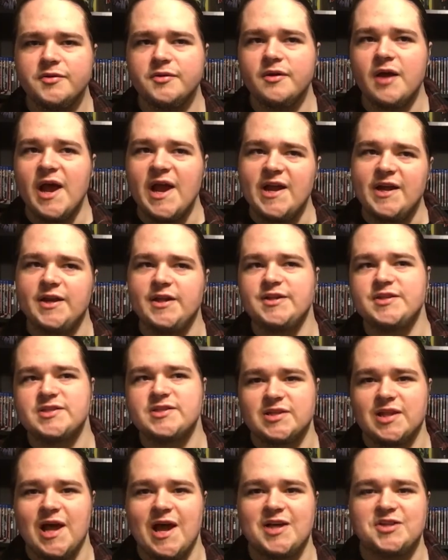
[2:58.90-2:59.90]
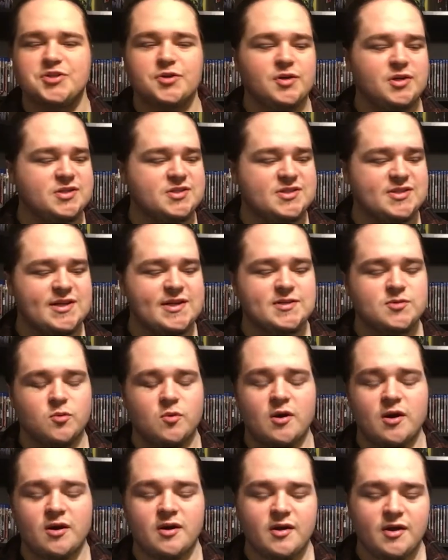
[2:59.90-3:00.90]
80s slasher in a sense,
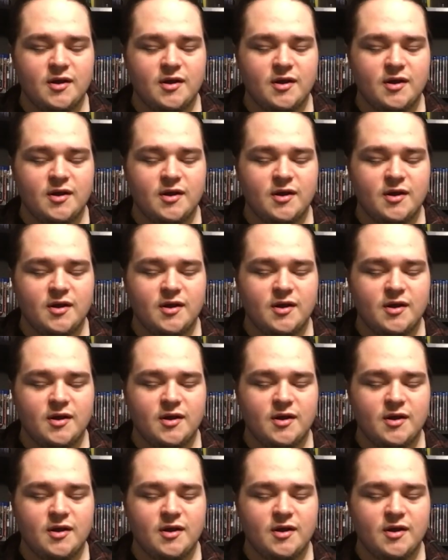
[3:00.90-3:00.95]
where,